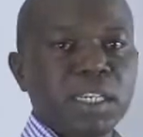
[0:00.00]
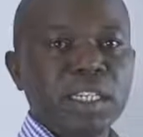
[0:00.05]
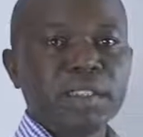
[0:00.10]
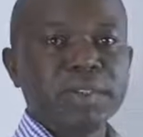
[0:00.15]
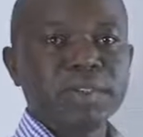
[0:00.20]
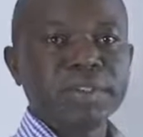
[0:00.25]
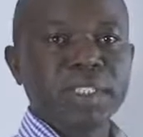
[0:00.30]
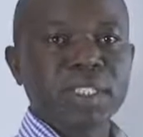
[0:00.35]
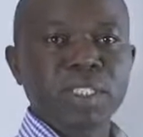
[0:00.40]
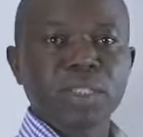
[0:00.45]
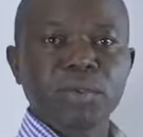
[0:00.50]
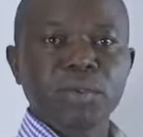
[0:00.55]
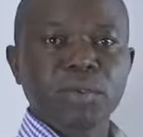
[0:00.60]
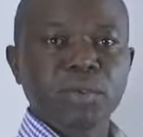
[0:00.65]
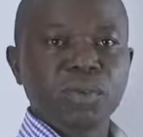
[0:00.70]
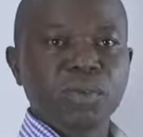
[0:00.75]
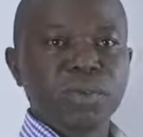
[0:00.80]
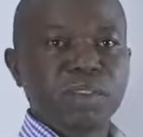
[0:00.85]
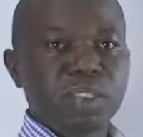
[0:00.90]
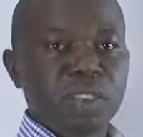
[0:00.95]
live
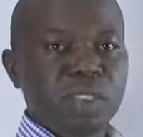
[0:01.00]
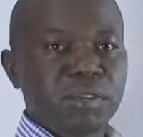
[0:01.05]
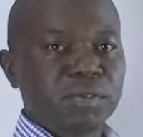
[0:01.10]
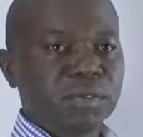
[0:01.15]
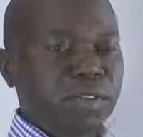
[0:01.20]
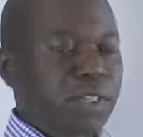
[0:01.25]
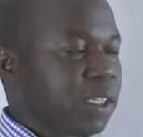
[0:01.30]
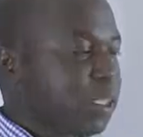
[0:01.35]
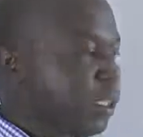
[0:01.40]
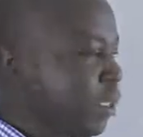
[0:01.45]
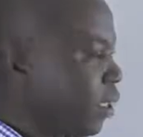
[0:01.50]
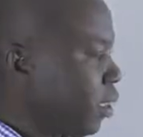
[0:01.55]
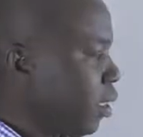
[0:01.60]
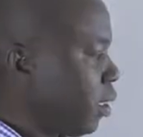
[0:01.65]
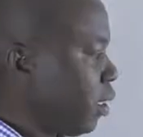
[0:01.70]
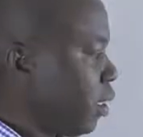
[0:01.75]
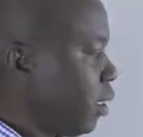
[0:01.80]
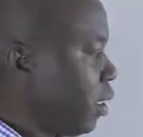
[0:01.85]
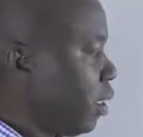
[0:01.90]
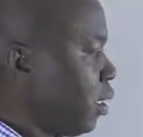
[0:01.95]
exclusively
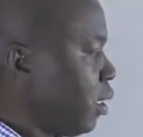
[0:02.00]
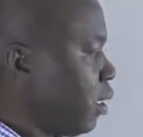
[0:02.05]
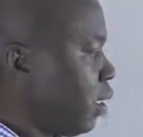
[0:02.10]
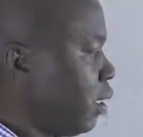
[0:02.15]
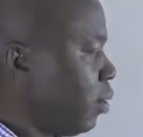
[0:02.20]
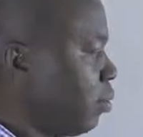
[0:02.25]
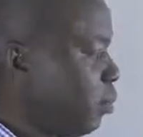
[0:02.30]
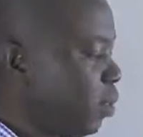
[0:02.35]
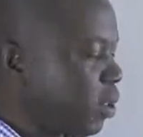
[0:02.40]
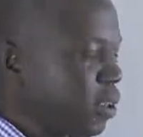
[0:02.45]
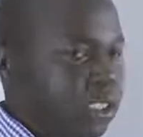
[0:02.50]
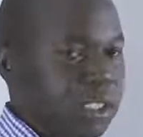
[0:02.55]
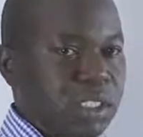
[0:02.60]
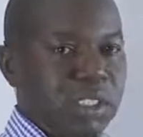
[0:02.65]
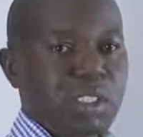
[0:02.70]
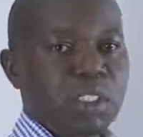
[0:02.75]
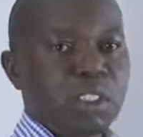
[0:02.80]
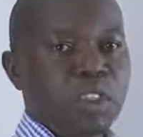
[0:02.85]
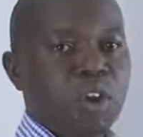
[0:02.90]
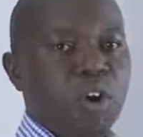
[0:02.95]
in
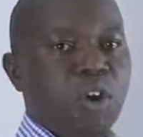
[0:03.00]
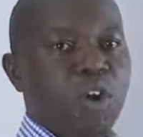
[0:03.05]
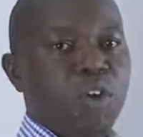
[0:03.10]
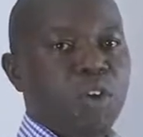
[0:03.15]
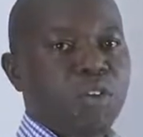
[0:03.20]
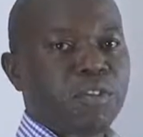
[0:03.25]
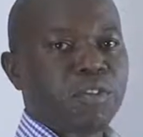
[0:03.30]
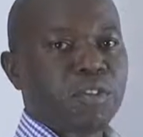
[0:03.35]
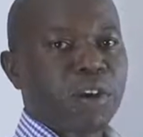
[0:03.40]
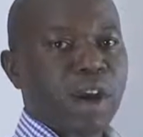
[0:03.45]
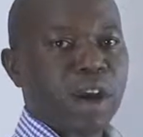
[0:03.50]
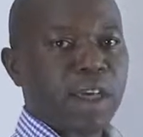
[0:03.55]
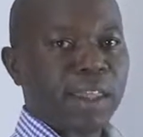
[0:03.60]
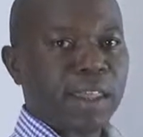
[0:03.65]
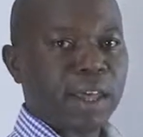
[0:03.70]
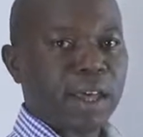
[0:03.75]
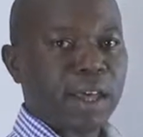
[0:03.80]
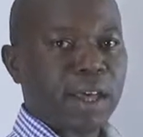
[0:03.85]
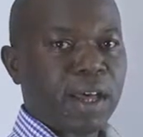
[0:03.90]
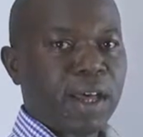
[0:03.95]
bodies of
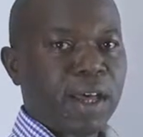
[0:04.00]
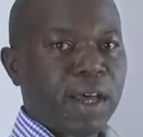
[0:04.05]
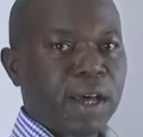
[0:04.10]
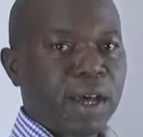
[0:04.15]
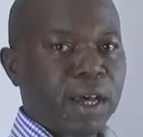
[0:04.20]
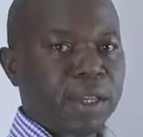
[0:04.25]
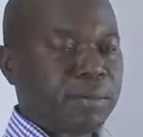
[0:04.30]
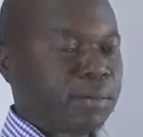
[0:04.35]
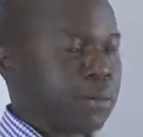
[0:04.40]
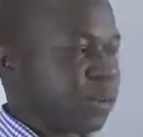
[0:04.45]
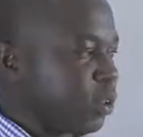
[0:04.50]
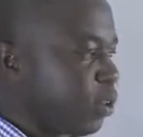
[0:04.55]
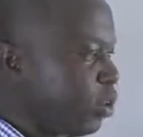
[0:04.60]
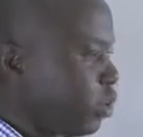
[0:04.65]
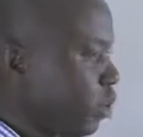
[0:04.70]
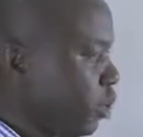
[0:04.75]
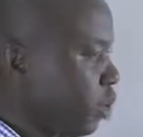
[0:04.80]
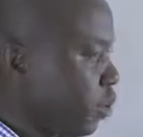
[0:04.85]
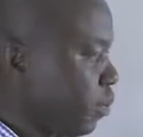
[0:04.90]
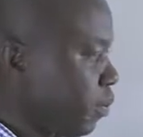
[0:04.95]
other
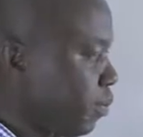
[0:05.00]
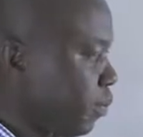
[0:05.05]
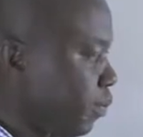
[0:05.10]
animals,